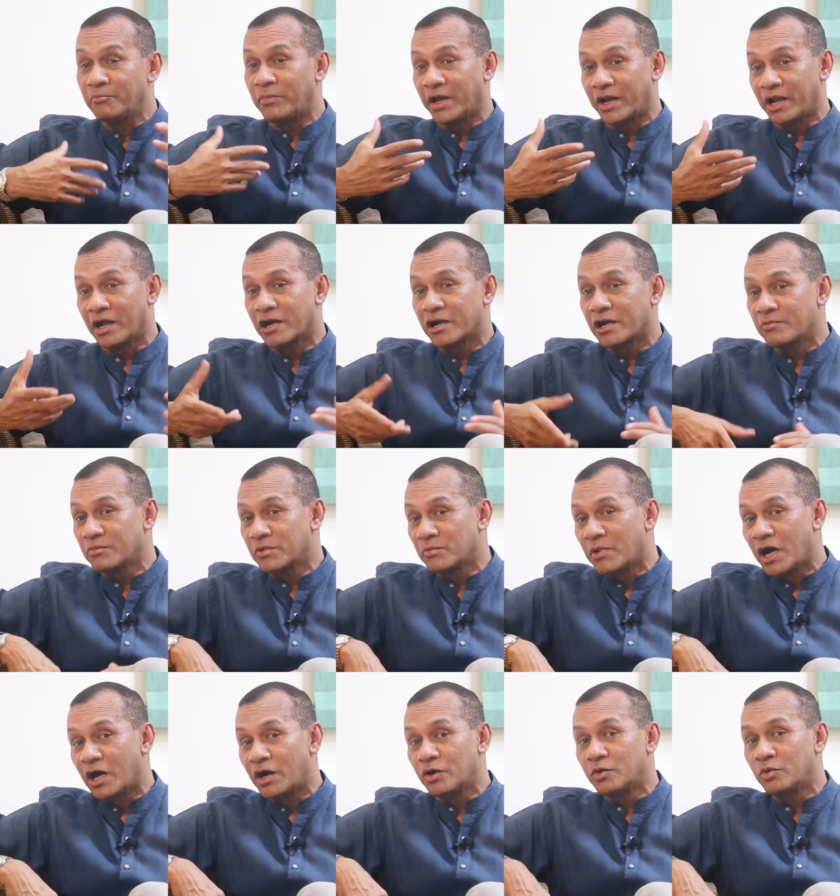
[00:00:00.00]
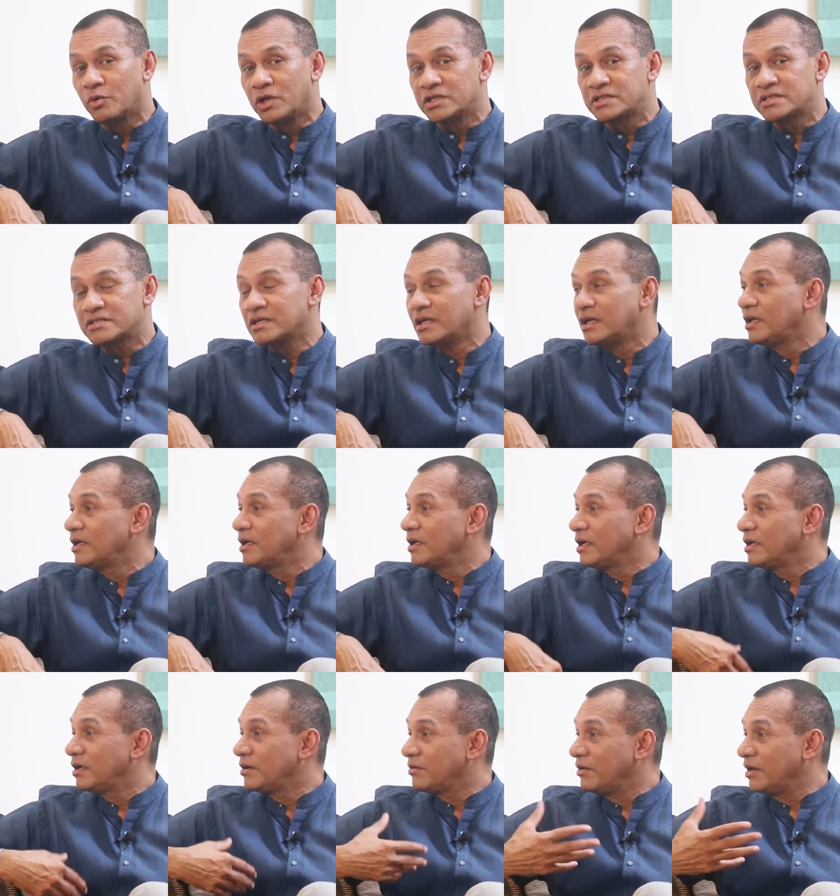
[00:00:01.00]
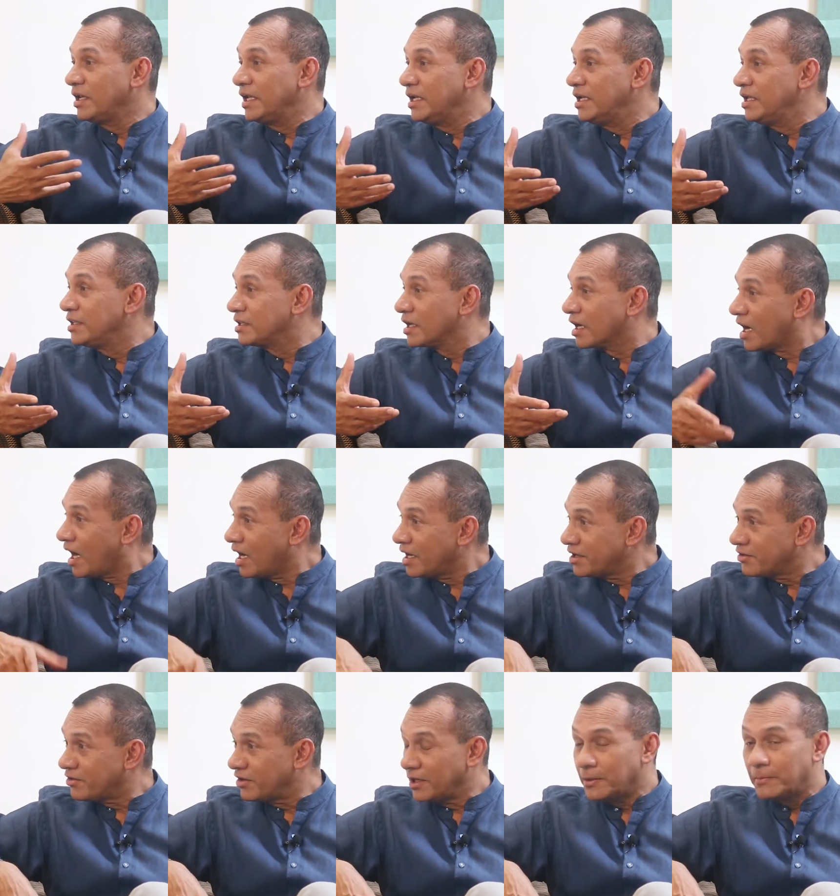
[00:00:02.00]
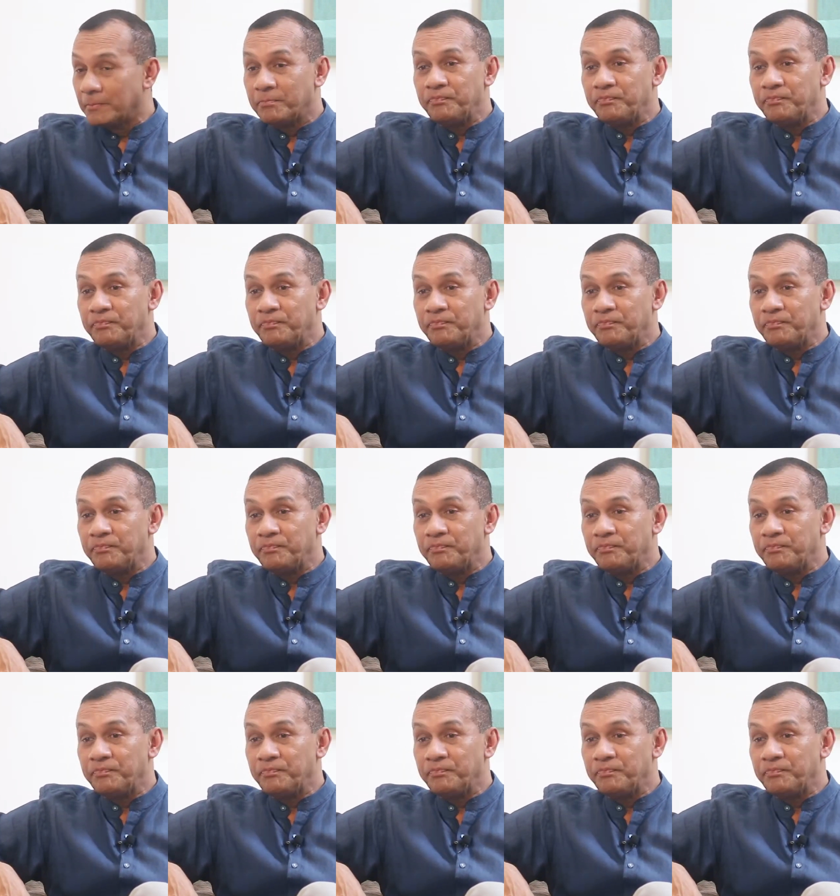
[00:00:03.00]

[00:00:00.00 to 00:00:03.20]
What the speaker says: Parakramabahu was leading the country,